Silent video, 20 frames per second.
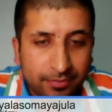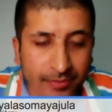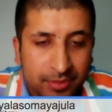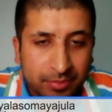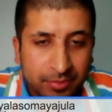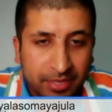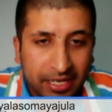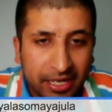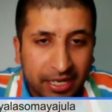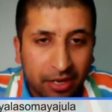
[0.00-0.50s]

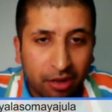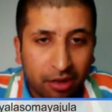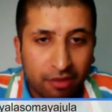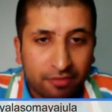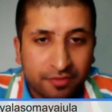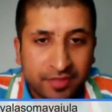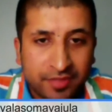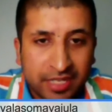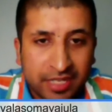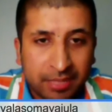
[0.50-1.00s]
speaking
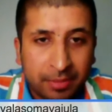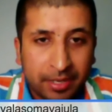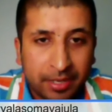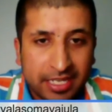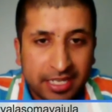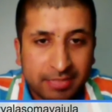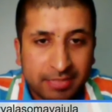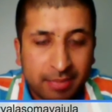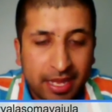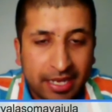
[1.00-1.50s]
of Team
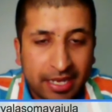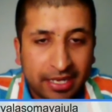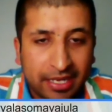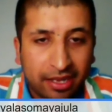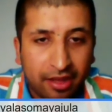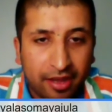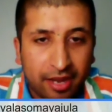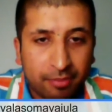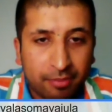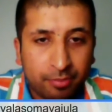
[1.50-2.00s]
India's batting
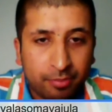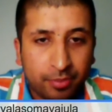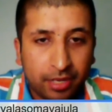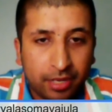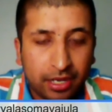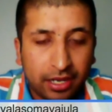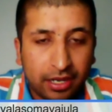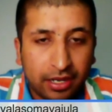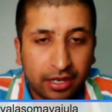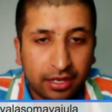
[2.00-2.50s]
lineup,
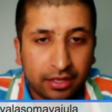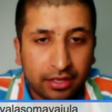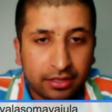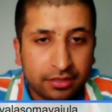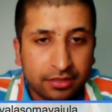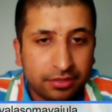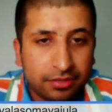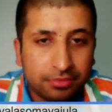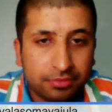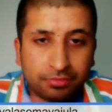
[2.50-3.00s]

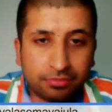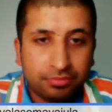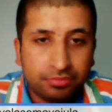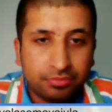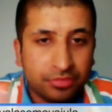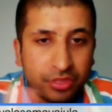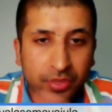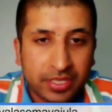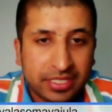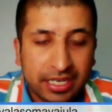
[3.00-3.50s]
are
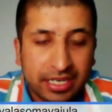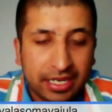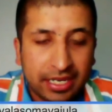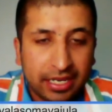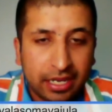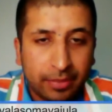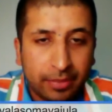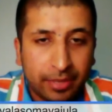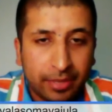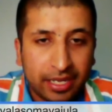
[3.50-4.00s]
we
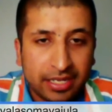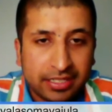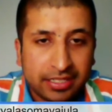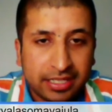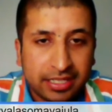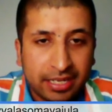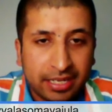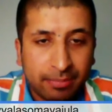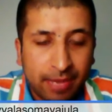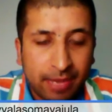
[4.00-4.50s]
going
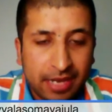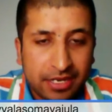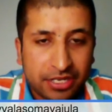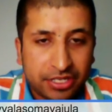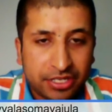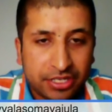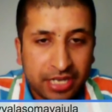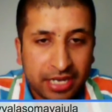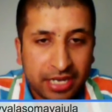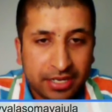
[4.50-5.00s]
to see any
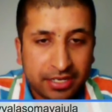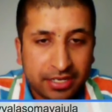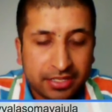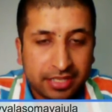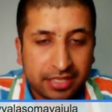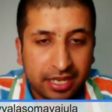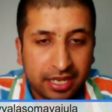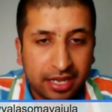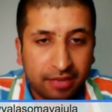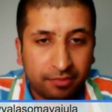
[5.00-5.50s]
major
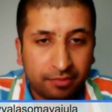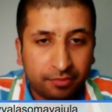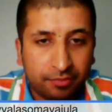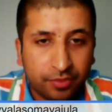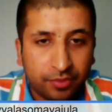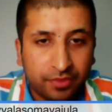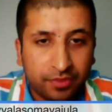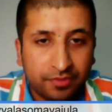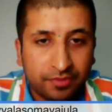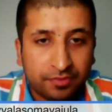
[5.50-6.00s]
changes? It's
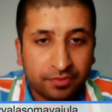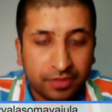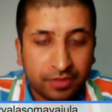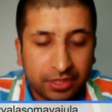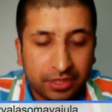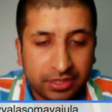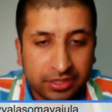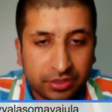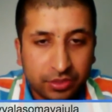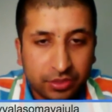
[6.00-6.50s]

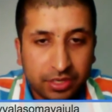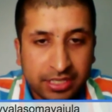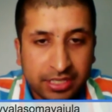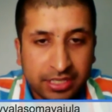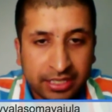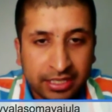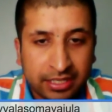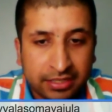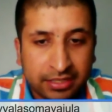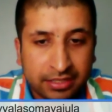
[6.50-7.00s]
good to
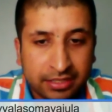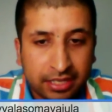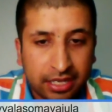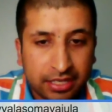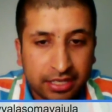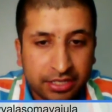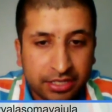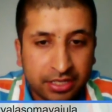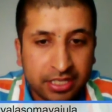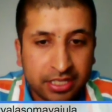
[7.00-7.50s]
see that
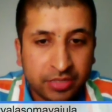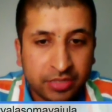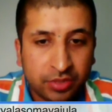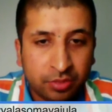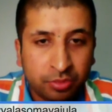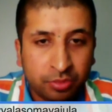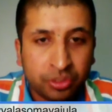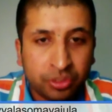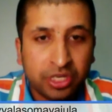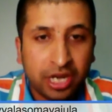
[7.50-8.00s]

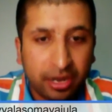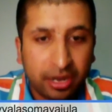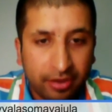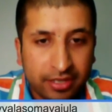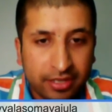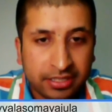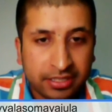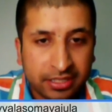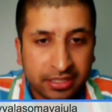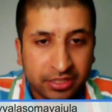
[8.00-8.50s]
Chiteswar
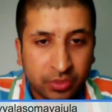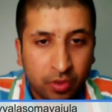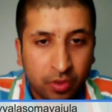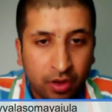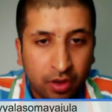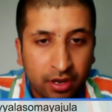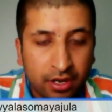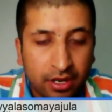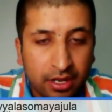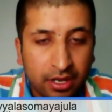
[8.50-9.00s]
Pujara is in the squad